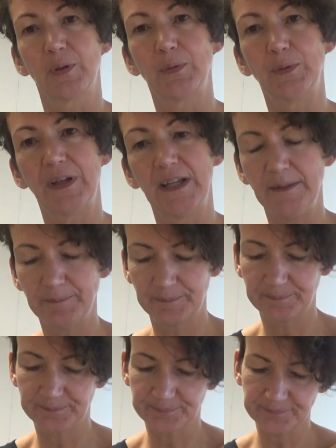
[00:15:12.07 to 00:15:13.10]
Okay.
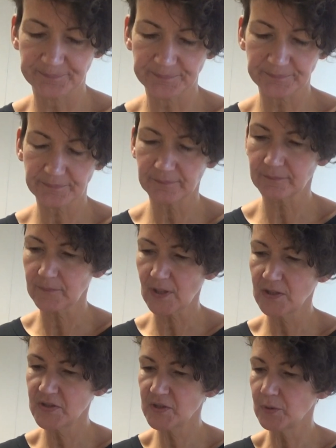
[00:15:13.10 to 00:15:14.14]

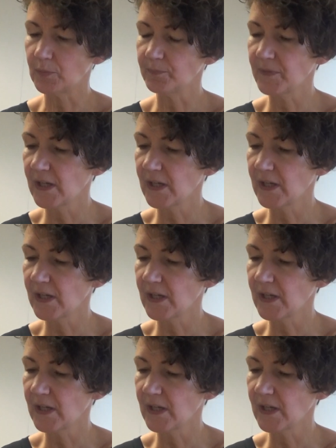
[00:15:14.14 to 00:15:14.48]
So